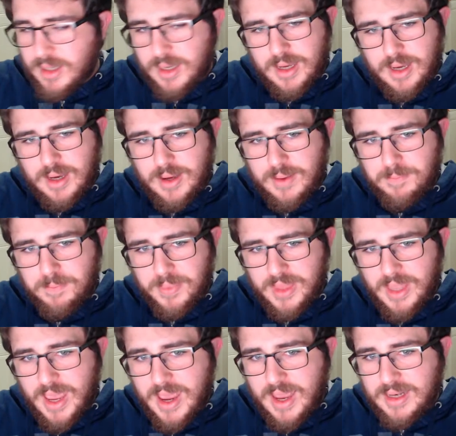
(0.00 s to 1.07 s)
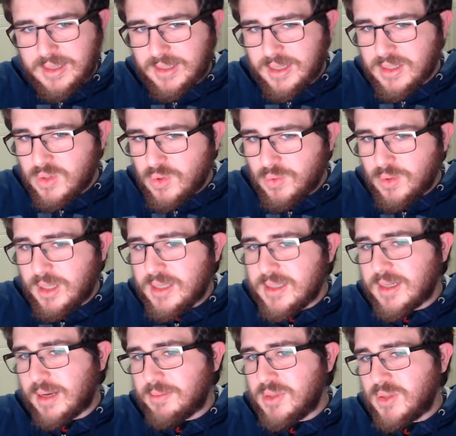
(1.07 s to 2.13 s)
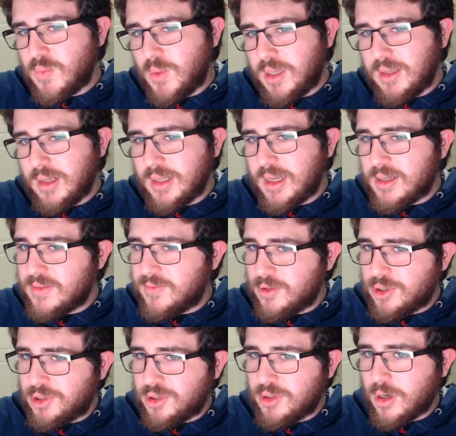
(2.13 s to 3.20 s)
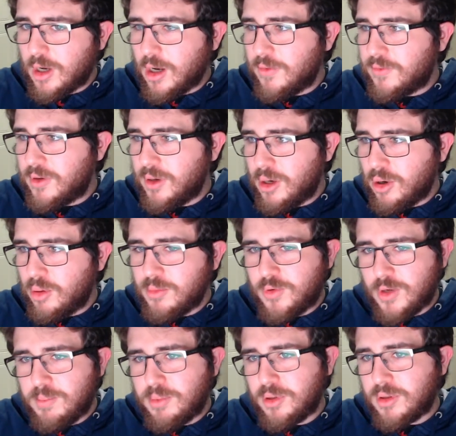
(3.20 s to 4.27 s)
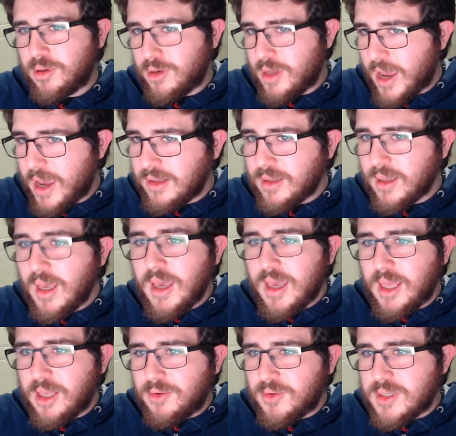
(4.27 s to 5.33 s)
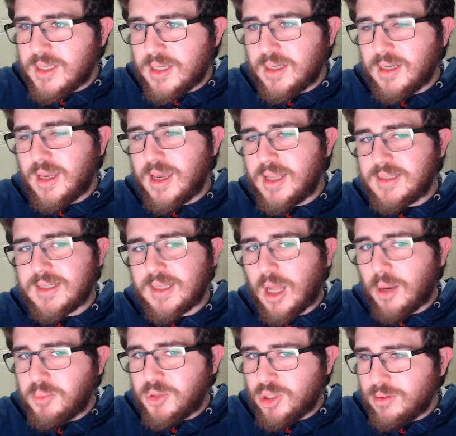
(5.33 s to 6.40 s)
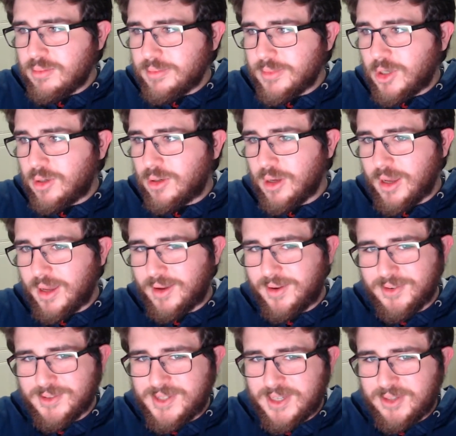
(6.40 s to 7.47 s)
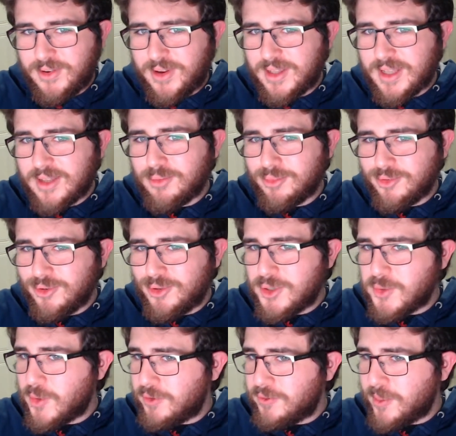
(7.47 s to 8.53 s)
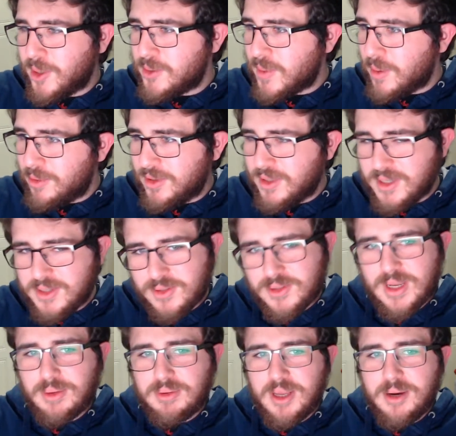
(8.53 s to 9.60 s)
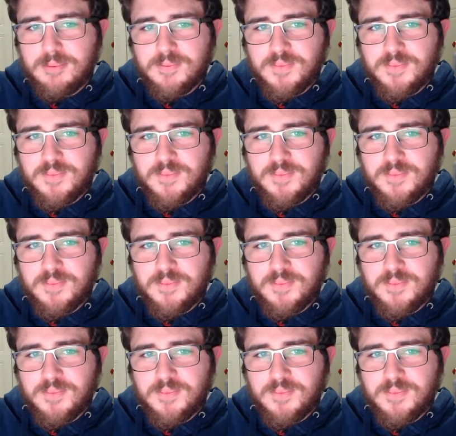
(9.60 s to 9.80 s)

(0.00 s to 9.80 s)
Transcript: And this new release comes with the latest version of GNOME 3.38, increasing its adoption, considering that Ubuntu is one of the most popular distros out there.